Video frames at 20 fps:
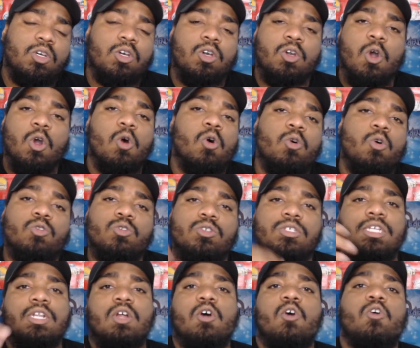goals
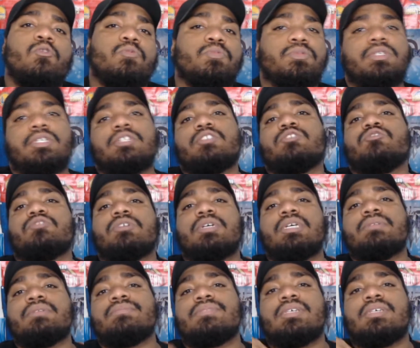and hopes and
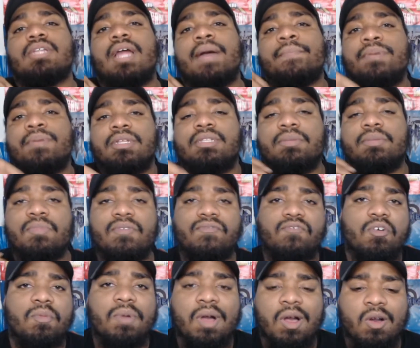dreams, and I put them
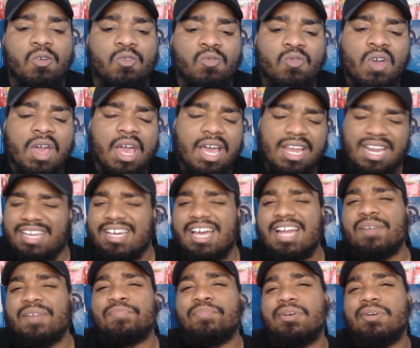before my own. I kind
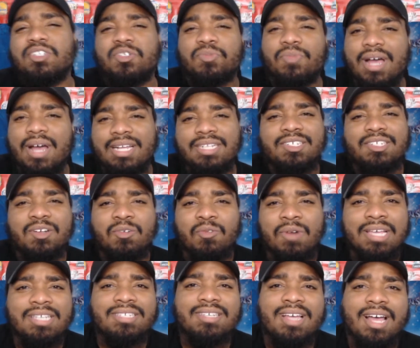of pushed mine to the
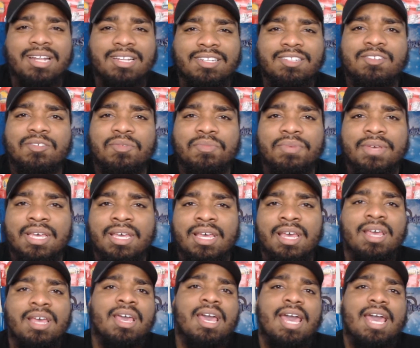wayside a little bit
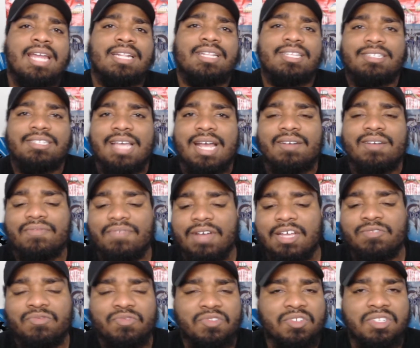at the sacrifice
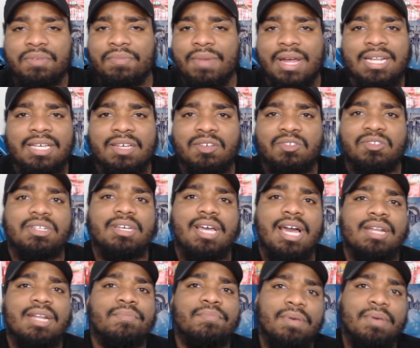for somebody else to
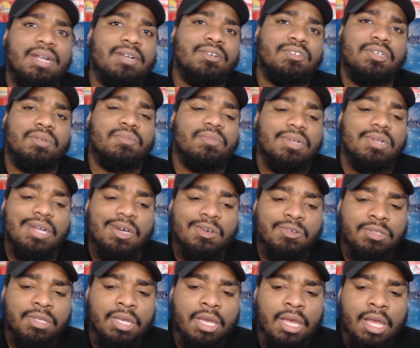kind of better someone else.
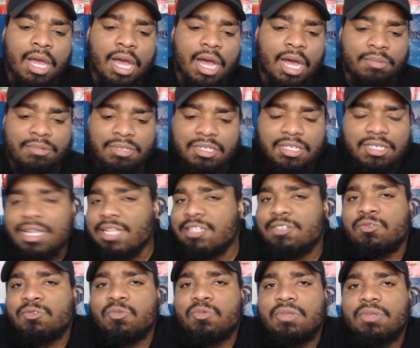Just because that's
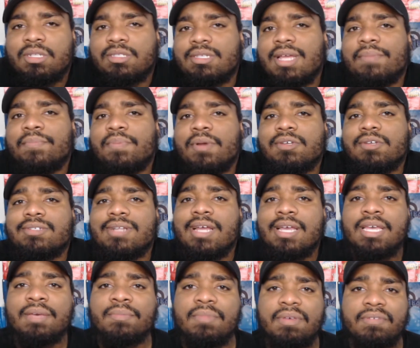the type of person I
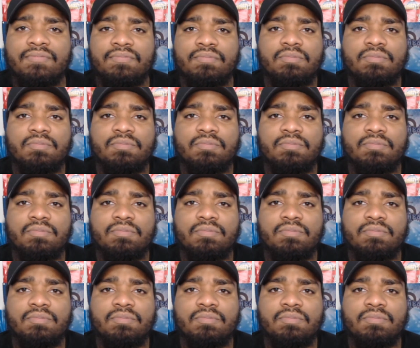am. If